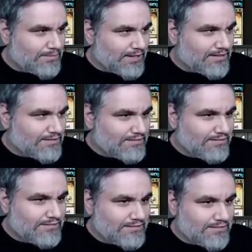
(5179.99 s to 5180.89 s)
Michael.
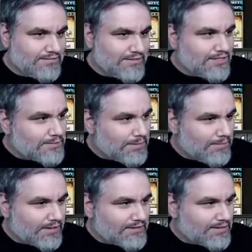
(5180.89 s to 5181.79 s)
No, that makes Did sense. they just play
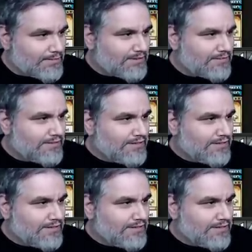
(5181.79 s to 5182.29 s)
Mox Diamond?